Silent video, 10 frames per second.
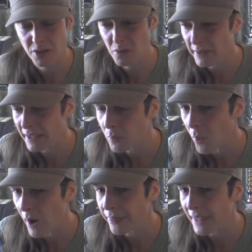Do you really
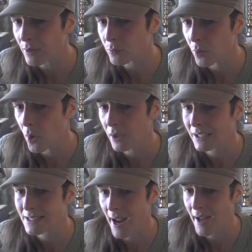want that role
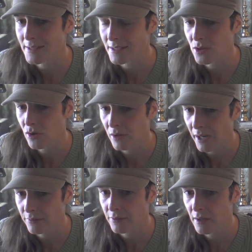and task in your
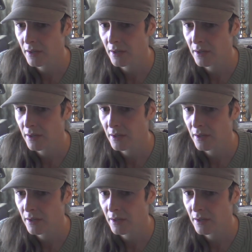life?